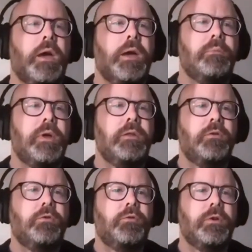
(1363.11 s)

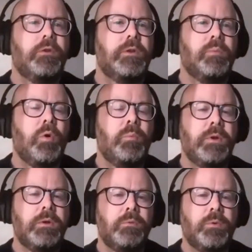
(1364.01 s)
industries at the
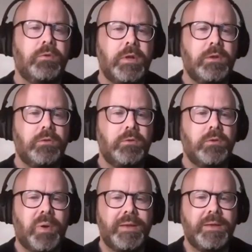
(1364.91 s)
moment that we're seeing through
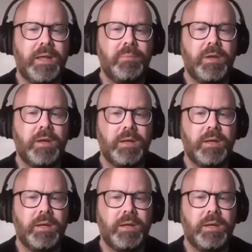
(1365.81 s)
this pandemic,